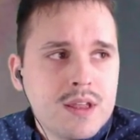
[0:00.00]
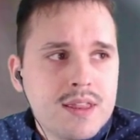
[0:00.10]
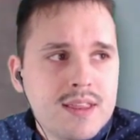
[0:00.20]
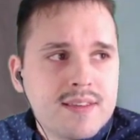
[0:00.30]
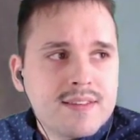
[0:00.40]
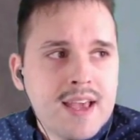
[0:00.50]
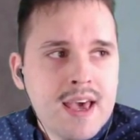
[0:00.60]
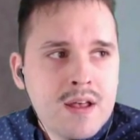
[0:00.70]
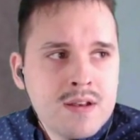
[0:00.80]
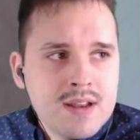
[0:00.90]
this
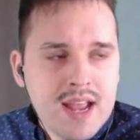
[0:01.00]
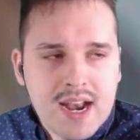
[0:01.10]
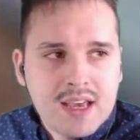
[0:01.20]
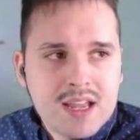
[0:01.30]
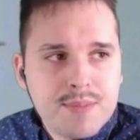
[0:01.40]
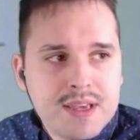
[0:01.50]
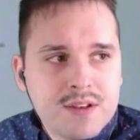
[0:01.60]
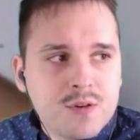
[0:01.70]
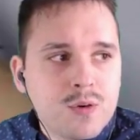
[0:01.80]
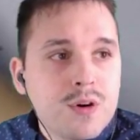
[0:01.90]
down, and it can be a
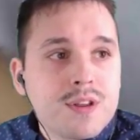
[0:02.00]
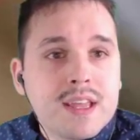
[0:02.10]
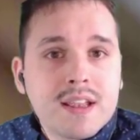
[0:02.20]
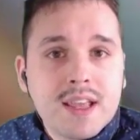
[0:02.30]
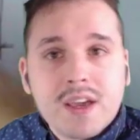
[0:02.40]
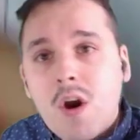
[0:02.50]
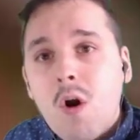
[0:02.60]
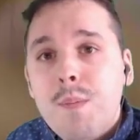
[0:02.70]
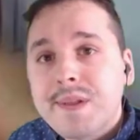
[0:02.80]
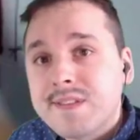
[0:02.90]
door that like
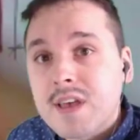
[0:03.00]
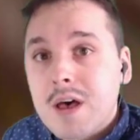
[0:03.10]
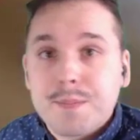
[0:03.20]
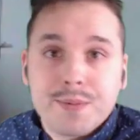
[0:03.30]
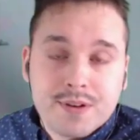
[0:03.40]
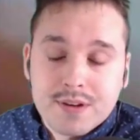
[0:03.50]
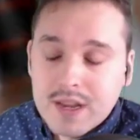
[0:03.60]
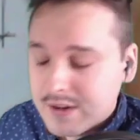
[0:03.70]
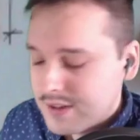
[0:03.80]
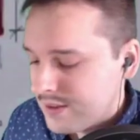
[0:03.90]
opens up
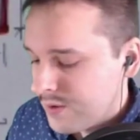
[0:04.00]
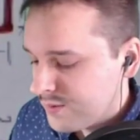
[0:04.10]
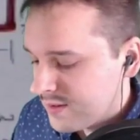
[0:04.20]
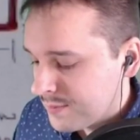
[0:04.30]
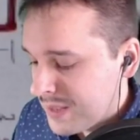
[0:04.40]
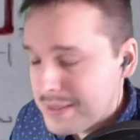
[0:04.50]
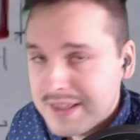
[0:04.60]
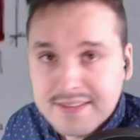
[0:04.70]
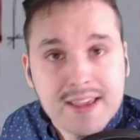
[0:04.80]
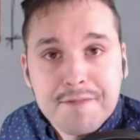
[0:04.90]
and closes, maybe
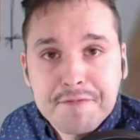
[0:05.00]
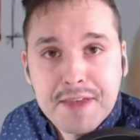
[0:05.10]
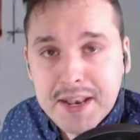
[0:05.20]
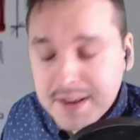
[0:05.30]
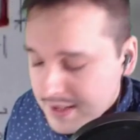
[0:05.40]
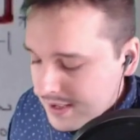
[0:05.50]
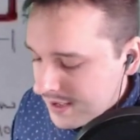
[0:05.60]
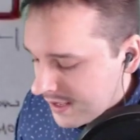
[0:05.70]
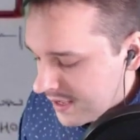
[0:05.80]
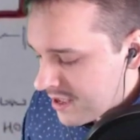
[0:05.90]
as like a vent.
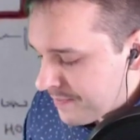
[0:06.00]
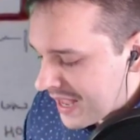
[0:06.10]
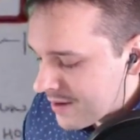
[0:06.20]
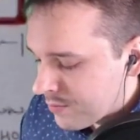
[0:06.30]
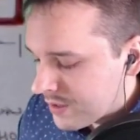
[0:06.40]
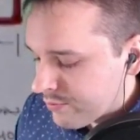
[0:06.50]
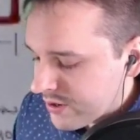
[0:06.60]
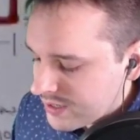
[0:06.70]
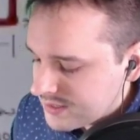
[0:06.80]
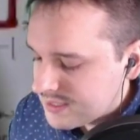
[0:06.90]
And with
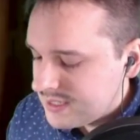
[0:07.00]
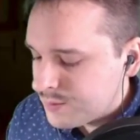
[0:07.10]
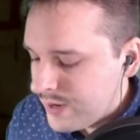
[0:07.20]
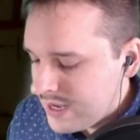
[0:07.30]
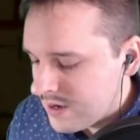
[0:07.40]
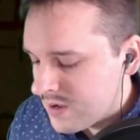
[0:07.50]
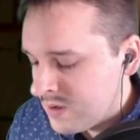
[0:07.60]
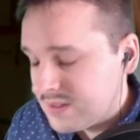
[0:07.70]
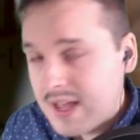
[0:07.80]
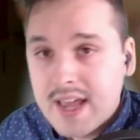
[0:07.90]
regards to these
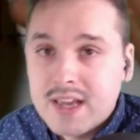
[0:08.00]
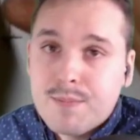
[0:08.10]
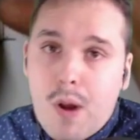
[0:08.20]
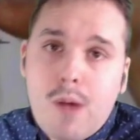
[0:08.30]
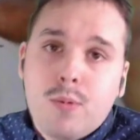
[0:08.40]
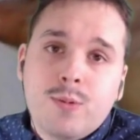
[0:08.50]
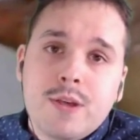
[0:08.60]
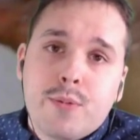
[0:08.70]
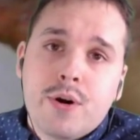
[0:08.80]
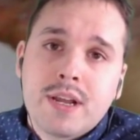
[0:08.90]
windows, I could probably
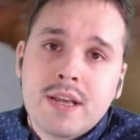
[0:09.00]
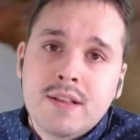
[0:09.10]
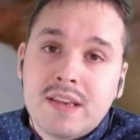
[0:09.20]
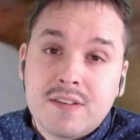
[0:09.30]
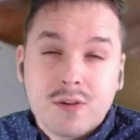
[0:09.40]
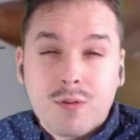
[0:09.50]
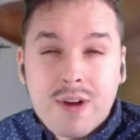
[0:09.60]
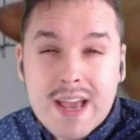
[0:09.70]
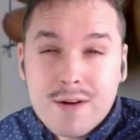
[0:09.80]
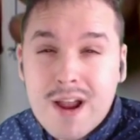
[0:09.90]
put in like
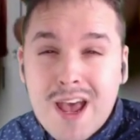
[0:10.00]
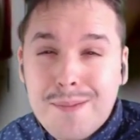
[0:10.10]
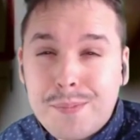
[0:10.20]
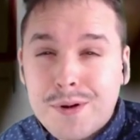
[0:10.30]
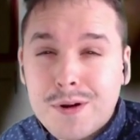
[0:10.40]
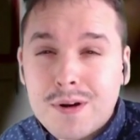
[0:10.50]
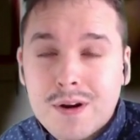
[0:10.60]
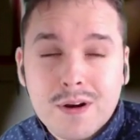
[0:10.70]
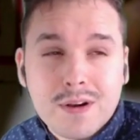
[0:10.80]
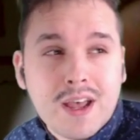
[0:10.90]
saran wrap
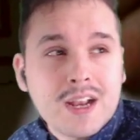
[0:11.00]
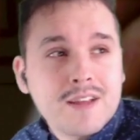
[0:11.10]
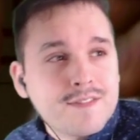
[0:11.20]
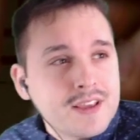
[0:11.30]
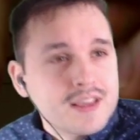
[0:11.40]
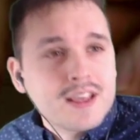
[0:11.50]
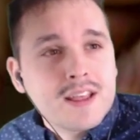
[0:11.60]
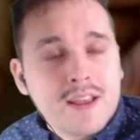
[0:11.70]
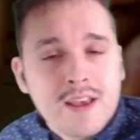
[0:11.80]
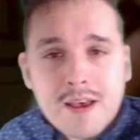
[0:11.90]
or kind of like
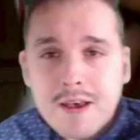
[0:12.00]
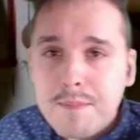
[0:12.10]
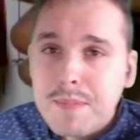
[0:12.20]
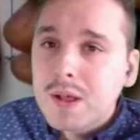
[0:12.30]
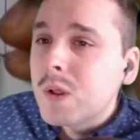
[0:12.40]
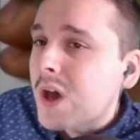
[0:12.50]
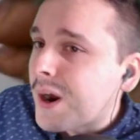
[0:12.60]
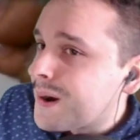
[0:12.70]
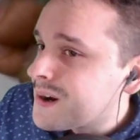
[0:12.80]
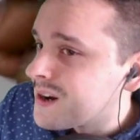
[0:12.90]
a milk
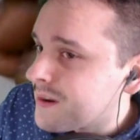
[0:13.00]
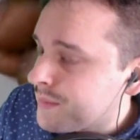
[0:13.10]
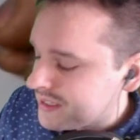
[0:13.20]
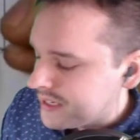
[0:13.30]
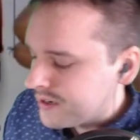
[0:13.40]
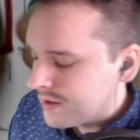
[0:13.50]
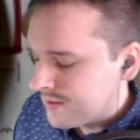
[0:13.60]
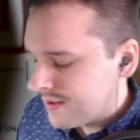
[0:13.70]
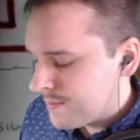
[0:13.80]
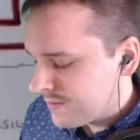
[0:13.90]
carton material,
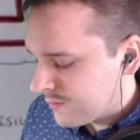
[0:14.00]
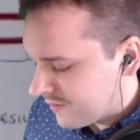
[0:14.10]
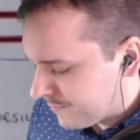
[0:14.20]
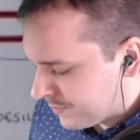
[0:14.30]
some sort of